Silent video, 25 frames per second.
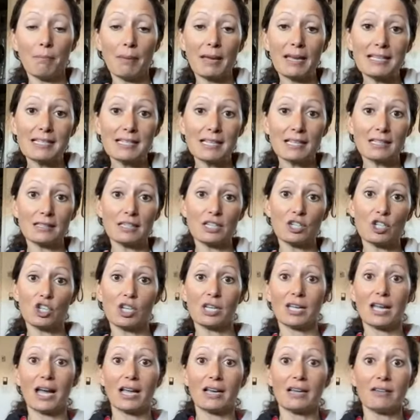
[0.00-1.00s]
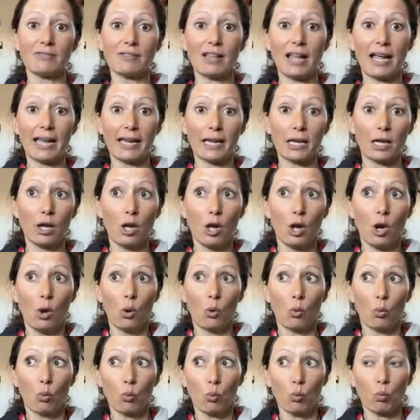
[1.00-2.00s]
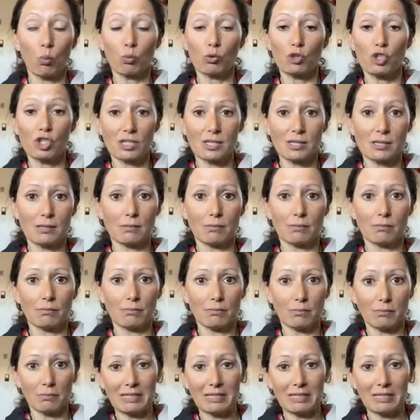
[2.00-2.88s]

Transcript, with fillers: And basically, she kind of like just